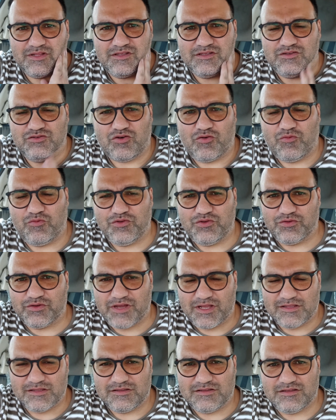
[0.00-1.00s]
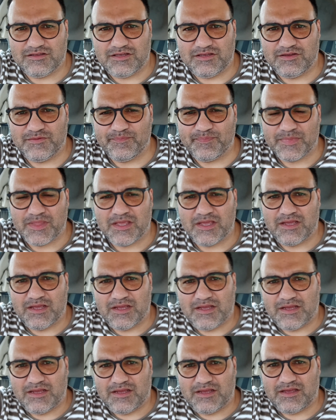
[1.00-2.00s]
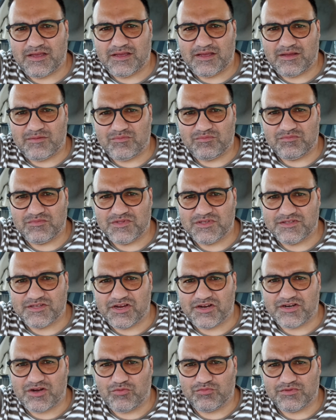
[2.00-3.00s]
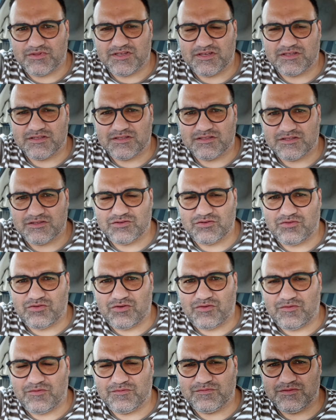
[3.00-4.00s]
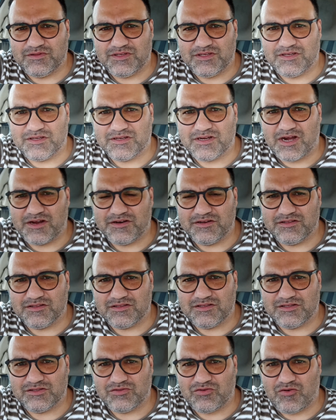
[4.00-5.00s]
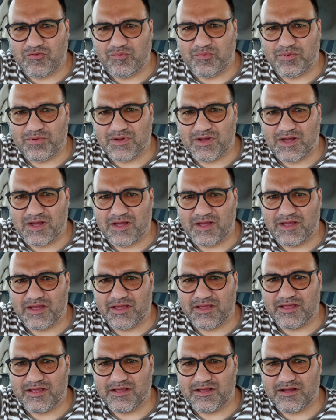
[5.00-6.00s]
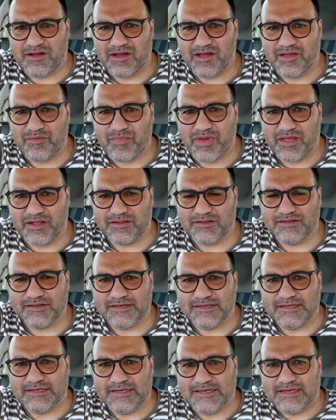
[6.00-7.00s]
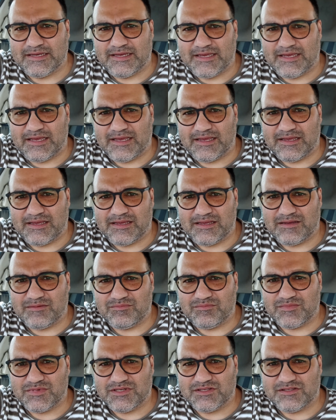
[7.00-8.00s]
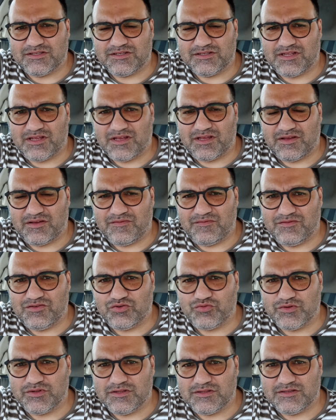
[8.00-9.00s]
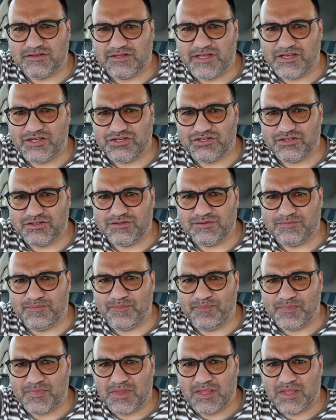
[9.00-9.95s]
bit so you can see the surroundings of the current stop I made. It's in a fuel station,